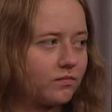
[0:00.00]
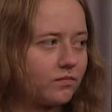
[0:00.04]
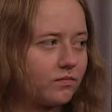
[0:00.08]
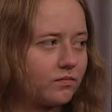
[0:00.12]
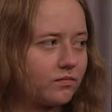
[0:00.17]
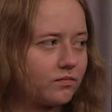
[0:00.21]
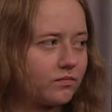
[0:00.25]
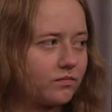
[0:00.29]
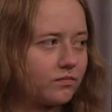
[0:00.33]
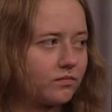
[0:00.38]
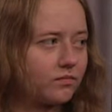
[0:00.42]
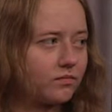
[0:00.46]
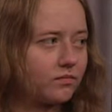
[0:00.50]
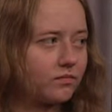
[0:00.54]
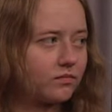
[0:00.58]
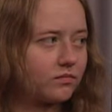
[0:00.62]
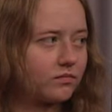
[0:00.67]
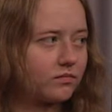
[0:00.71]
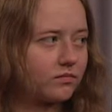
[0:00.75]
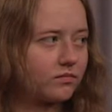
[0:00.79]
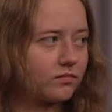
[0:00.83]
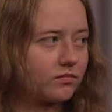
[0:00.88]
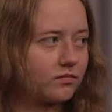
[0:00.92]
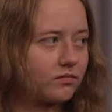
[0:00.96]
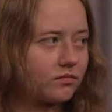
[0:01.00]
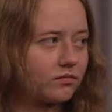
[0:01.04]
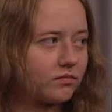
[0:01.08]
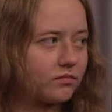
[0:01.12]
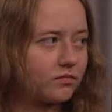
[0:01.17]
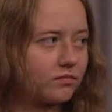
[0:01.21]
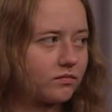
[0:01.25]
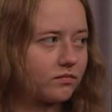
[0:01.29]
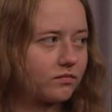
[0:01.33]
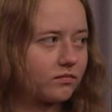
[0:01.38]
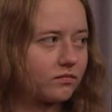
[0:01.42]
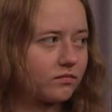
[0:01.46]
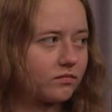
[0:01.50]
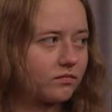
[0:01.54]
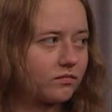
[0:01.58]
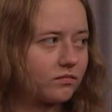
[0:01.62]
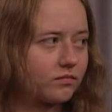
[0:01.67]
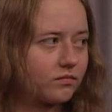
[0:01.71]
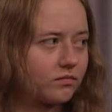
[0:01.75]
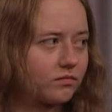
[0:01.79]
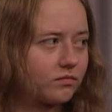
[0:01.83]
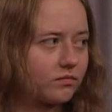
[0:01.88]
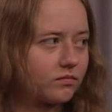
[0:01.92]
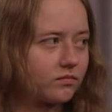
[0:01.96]

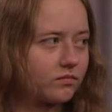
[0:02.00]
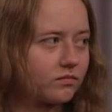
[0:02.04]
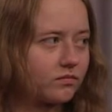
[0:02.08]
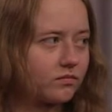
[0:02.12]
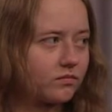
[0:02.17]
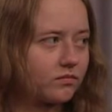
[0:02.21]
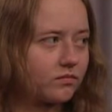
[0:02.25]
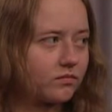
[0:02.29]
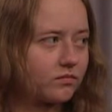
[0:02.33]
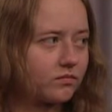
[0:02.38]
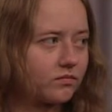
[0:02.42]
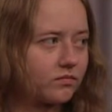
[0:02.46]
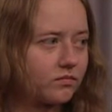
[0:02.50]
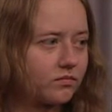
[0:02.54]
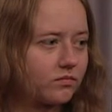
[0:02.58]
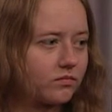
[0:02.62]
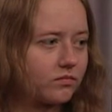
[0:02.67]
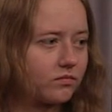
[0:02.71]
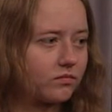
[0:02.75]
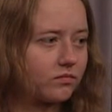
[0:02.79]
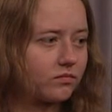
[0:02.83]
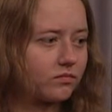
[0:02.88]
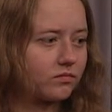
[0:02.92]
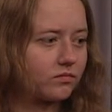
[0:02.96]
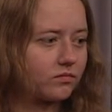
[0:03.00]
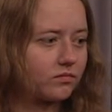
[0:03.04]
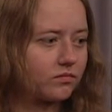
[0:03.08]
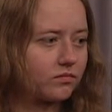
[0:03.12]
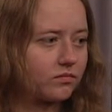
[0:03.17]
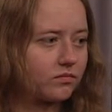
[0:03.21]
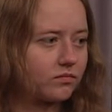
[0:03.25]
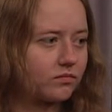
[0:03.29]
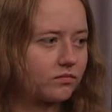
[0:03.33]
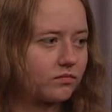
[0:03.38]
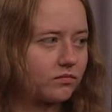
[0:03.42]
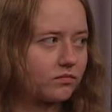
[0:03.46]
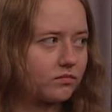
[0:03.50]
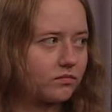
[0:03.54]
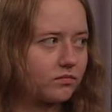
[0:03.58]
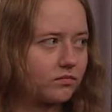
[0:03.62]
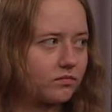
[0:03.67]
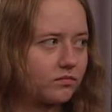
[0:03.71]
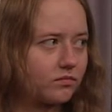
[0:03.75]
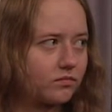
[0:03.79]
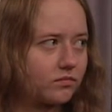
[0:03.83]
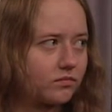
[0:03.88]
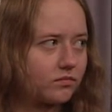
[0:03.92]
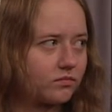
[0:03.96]

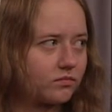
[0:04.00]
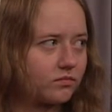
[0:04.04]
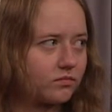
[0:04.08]
(silent)